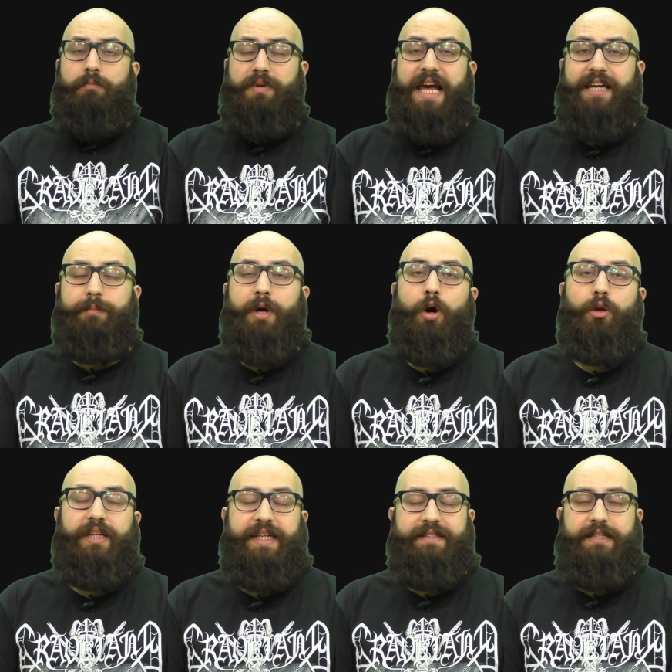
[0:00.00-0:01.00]
Black
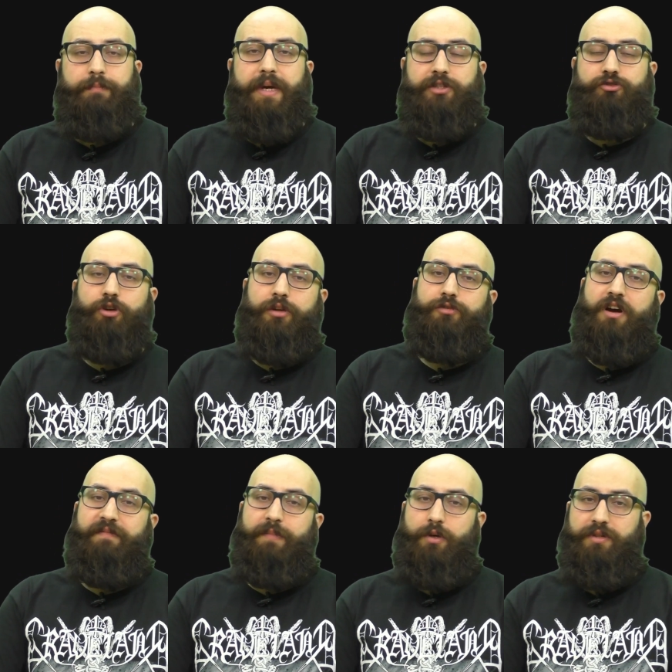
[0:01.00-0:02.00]
metal is the best genre
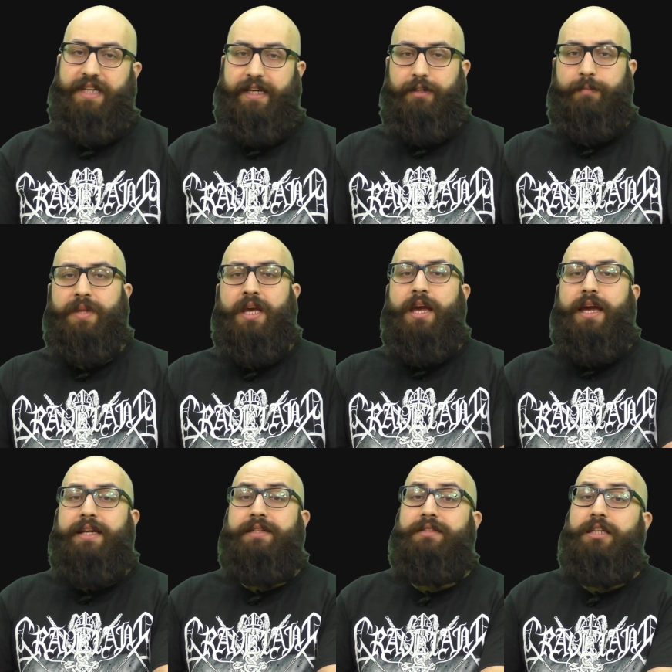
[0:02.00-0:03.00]
of music.
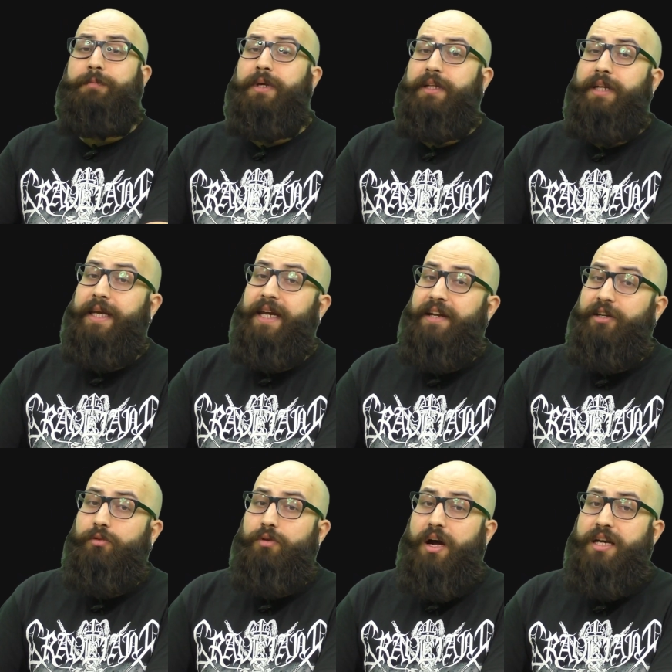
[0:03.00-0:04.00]
It's typically
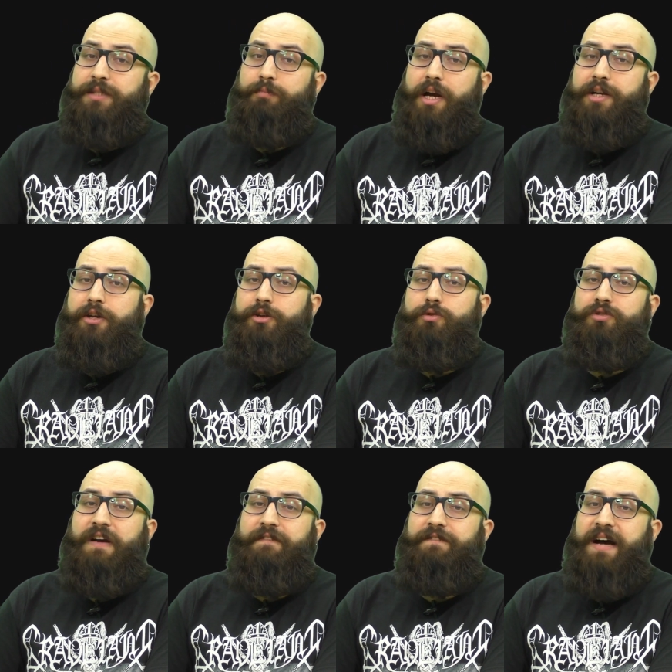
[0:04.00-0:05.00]
categorized by the
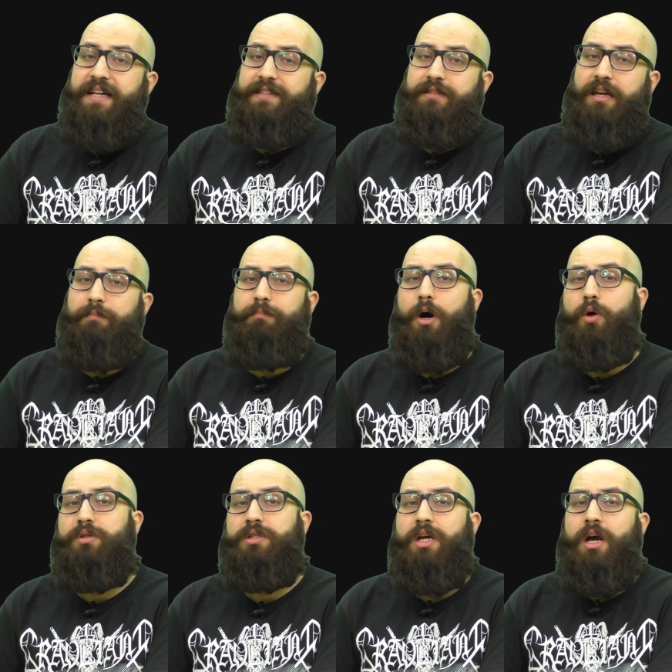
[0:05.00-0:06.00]
use of fast
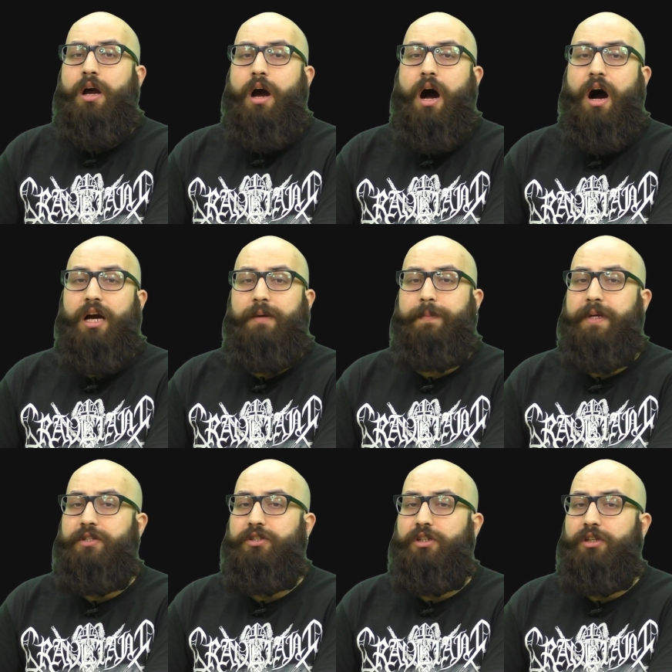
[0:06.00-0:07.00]
tempos,
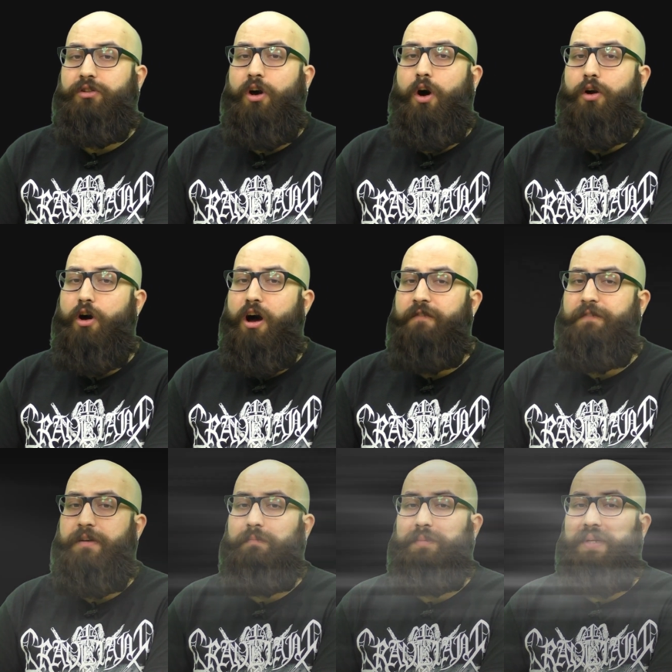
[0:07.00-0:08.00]
high-pitched guitar
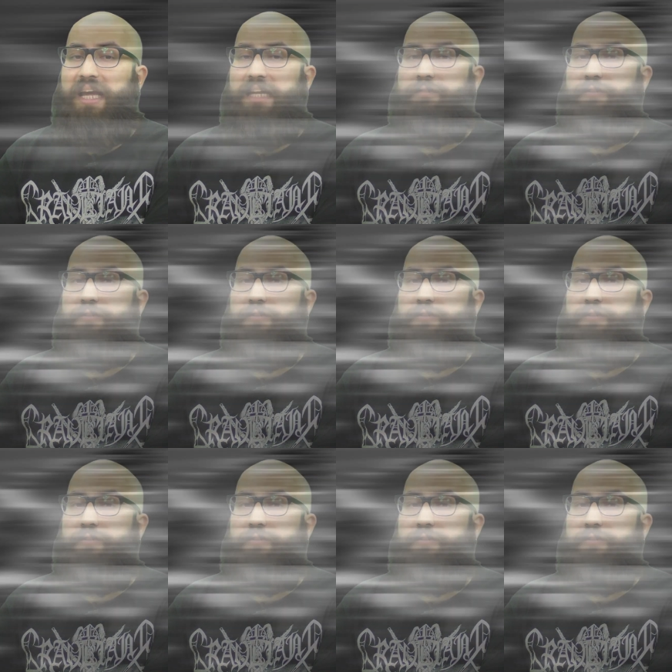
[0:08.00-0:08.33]
often played